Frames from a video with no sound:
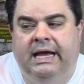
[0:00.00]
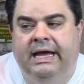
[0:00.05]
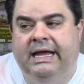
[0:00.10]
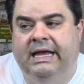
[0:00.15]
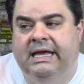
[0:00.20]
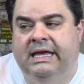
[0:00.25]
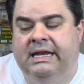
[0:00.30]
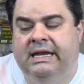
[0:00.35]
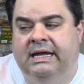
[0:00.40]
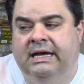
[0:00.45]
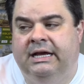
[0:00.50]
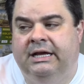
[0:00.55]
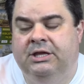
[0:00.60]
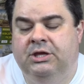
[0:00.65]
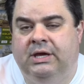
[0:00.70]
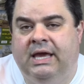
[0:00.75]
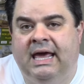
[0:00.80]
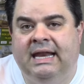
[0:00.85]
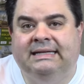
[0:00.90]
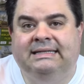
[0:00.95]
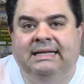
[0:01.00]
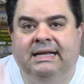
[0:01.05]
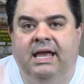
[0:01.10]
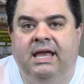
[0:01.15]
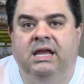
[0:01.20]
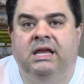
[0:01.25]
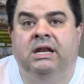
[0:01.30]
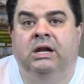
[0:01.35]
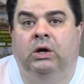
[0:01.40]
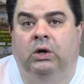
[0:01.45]
And uh, you got to
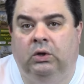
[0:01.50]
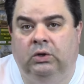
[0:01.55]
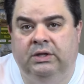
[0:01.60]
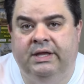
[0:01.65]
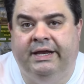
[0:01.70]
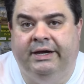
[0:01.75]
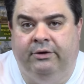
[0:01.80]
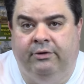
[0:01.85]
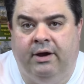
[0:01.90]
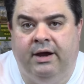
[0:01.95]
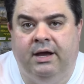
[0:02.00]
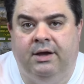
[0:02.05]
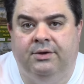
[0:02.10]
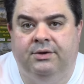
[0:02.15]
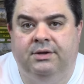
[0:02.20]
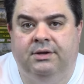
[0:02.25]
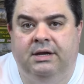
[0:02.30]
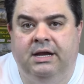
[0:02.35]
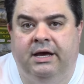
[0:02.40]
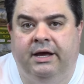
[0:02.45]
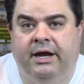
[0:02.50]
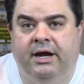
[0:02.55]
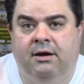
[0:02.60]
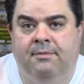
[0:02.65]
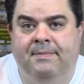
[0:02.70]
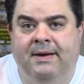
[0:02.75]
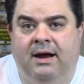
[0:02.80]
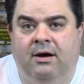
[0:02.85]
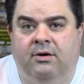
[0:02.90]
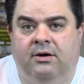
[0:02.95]
take and hold that ground. Now,
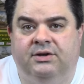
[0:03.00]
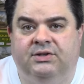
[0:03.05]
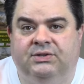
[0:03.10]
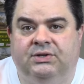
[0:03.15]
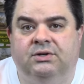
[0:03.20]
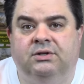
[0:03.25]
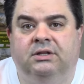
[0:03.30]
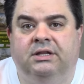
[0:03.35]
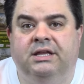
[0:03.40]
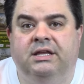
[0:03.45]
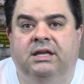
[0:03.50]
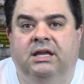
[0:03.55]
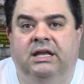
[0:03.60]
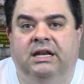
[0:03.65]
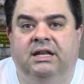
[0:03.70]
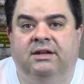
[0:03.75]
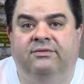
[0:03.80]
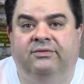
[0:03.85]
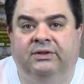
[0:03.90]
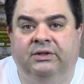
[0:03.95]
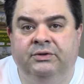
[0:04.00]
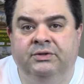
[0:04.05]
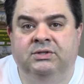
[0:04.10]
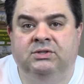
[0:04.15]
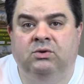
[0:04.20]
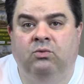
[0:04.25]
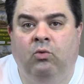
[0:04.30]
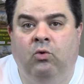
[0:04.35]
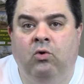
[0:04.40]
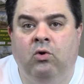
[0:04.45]
air power certainly can
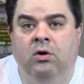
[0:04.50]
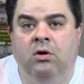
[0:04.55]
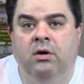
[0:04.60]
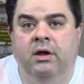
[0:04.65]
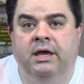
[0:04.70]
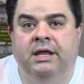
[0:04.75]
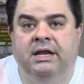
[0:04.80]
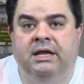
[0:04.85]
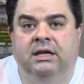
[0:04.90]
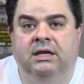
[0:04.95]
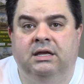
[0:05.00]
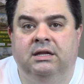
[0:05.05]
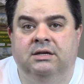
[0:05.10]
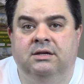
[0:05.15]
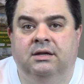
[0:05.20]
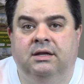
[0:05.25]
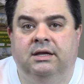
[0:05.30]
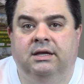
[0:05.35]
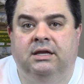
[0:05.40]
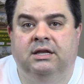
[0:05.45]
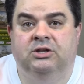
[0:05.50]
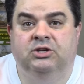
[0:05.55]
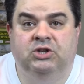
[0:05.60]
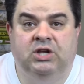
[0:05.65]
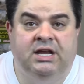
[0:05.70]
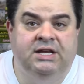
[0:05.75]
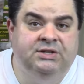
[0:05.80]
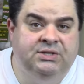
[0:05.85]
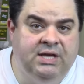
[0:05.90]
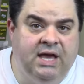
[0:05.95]
influence a war, and it can it can
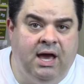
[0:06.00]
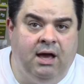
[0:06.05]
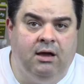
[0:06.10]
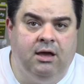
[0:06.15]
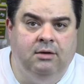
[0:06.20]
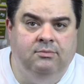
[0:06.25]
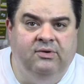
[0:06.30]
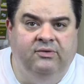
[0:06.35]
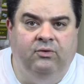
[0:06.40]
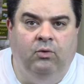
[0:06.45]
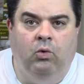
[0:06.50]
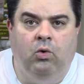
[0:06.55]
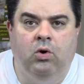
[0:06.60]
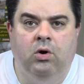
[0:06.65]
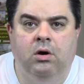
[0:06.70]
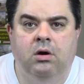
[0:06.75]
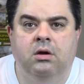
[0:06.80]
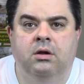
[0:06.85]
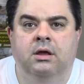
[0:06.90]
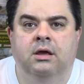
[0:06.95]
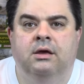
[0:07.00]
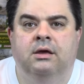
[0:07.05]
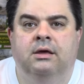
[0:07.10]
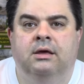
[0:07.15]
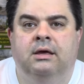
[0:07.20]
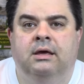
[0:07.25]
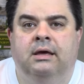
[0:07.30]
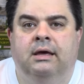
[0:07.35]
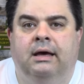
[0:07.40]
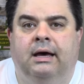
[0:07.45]
change the outcome of a war,
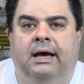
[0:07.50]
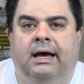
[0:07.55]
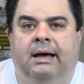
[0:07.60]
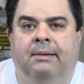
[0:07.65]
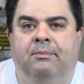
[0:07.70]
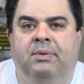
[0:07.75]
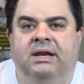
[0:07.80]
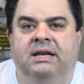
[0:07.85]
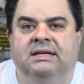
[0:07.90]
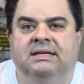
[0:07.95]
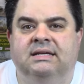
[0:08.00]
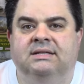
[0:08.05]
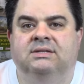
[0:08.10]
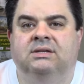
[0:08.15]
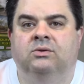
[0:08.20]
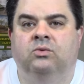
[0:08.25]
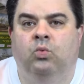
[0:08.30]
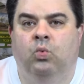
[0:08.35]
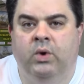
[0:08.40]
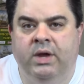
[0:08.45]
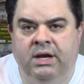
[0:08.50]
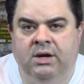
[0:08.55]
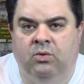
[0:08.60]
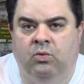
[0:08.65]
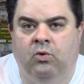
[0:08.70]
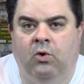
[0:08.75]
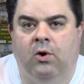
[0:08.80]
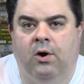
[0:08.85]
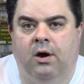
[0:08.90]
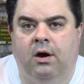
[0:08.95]
uh, but it doesn't win a
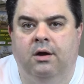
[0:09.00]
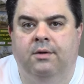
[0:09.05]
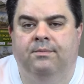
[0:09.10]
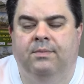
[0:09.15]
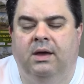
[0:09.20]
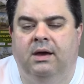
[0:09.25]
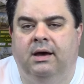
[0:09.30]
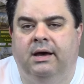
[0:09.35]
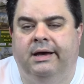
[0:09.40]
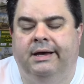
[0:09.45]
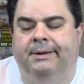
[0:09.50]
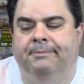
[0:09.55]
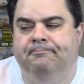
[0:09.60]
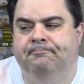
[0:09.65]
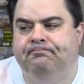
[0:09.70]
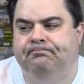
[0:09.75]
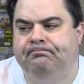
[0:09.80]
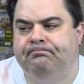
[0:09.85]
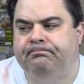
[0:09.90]
war. Um,